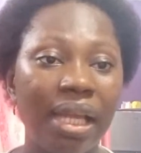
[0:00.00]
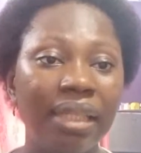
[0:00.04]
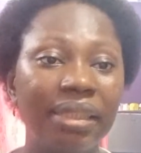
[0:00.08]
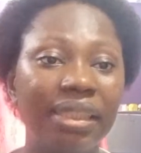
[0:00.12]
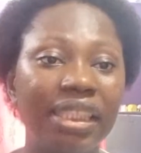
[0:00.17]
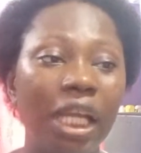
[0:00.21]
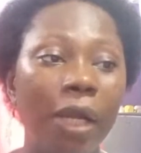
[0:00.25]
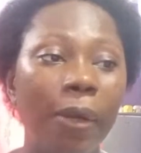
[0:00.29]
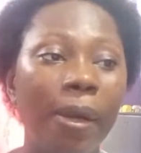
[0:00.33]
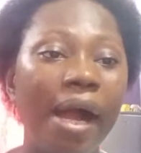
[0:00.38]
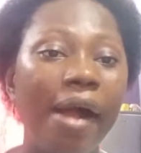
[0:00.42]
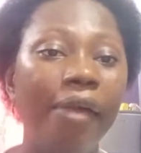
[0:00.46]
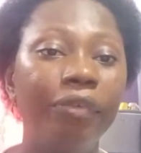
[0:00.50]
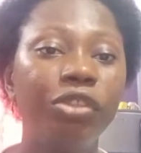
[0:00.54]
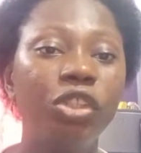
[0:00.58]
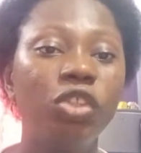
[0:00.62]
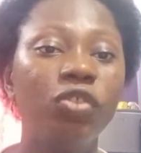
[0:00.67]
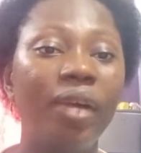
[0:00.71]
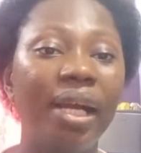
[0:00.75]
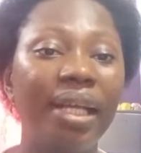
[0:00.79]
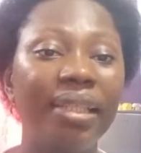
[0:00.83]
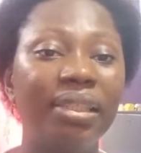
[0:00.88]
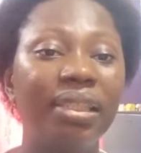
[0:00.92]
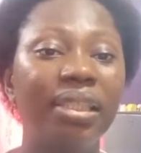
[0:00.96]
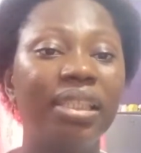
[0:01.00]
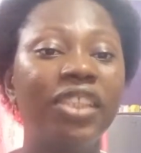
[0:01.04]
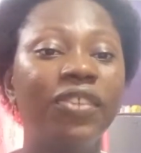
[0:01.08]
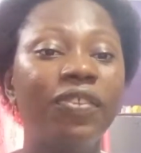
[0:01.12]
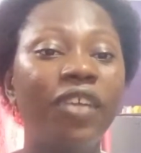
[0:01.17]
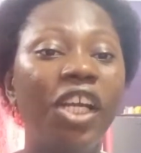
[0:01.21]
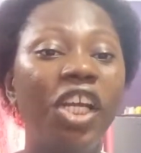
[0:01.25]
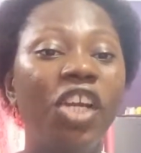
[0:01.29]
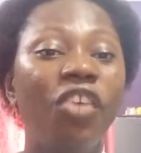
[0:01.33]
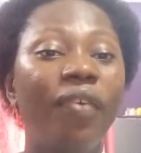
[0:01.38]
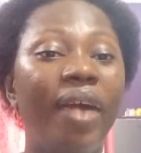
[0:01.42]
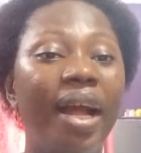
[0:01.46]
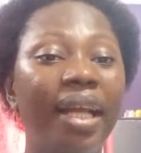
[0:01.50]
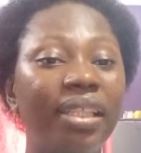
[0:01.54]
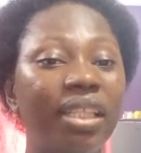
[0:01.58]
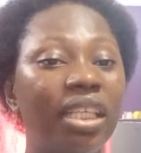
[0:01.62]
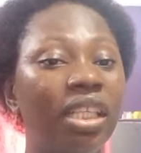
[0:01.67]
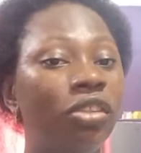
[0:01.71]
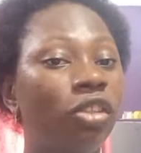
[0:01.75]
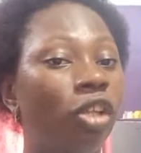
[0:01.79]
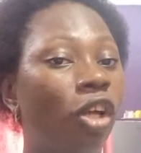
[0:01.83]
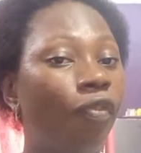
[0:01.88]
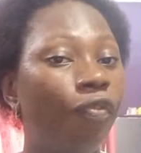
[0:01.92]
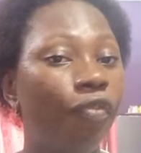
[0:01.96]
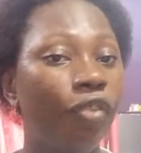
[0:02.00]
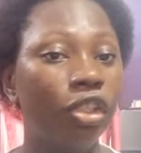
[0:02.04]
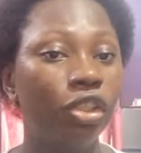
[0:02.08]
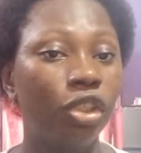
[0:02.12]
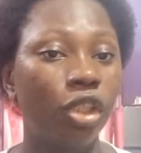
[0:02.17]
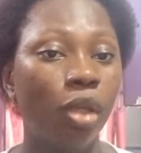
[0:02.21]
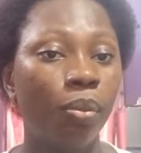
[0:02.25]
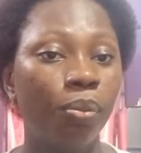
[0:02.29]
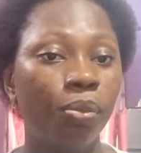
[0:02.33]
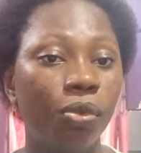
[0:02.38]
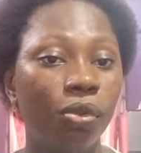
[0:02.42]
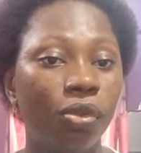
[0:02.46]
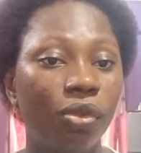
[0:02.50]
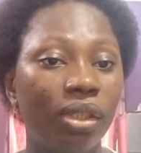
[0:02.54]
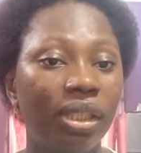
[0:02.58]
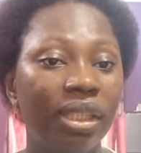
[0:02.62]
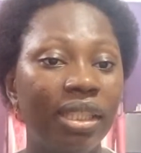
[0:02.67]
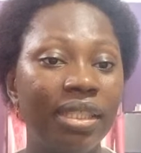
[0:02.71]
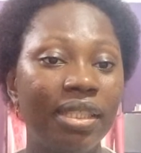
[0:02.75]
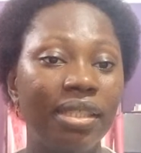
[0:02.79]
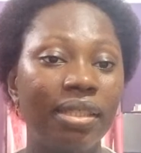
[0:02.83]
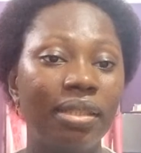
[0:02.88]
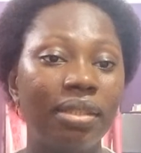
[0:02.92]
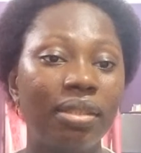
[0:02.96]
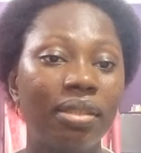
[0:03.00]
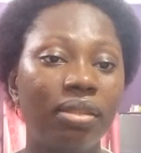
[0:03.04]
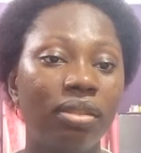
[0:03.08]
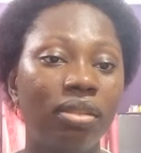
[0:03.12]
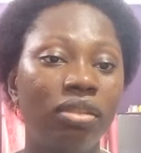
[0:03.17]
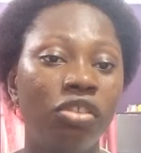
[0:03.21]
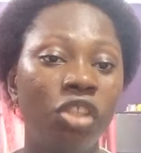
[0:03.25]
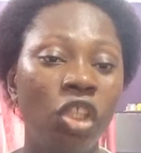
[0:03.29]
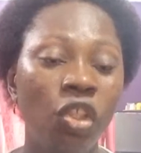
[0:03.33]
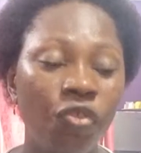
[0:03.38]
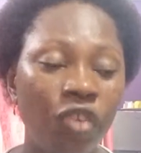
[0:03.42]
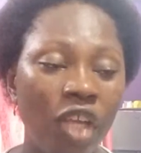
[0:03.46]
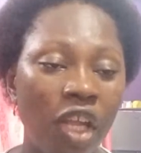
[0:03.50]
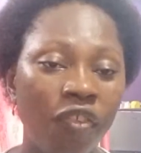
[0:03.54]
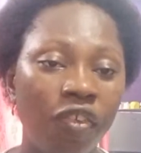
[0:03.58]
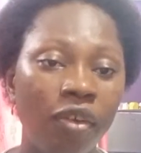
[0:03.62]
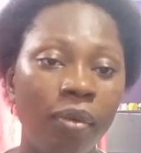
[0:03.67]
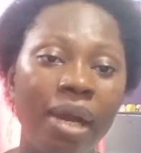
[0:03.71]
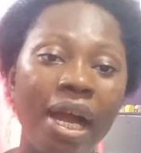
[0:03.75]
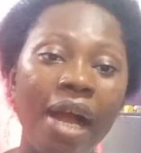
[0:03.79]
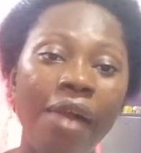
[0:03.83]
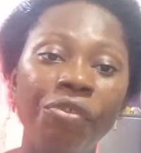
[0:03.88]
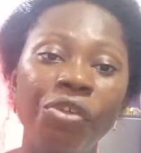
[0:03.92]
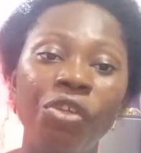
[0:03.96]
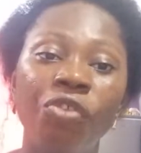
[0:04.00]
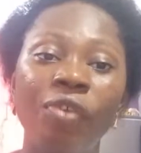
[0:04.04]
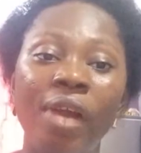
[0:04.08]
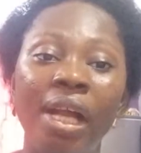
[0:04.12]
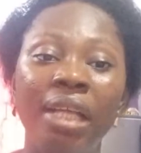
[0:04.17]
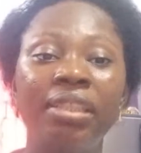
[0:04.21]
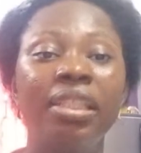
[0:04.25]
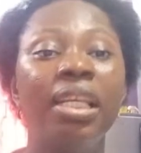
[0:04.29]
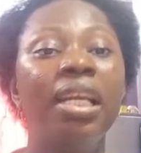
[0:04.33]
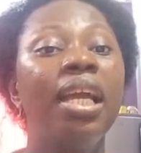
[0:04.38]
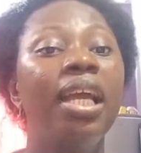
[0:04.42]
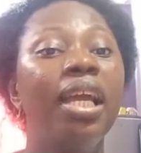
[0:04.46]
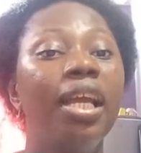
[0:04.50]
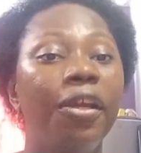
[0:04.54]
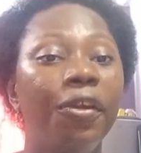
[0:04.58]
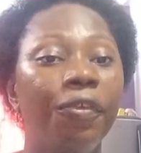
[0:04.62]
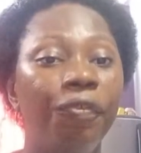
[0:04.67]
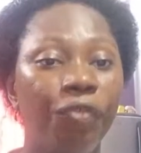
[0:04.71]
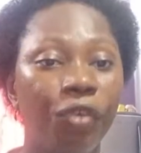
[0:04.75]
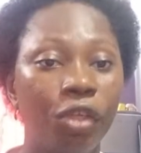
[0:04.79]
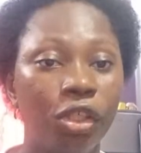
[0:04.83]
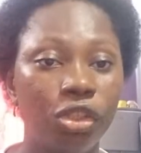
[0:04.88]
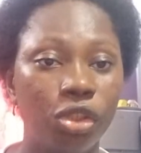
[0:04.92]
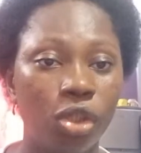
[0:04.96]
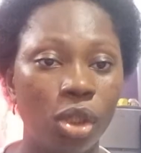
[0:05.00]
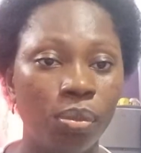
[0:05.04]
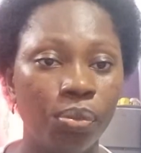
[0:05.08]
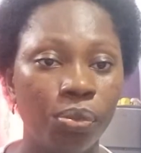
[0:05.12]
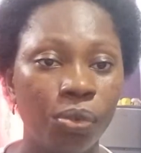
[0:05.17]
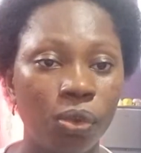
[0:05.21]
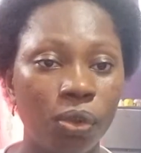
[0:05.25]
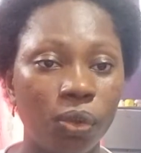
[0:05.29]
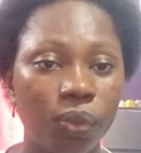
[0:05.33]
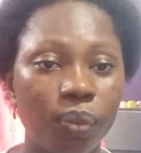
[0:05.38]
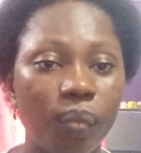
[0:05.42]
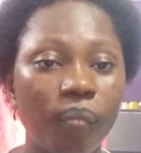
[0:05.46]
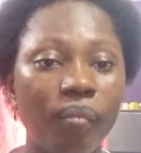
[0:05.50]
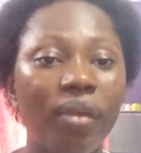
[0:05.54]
Now, how to write, the way you write a non-fiction book is different from how you write a fiction book.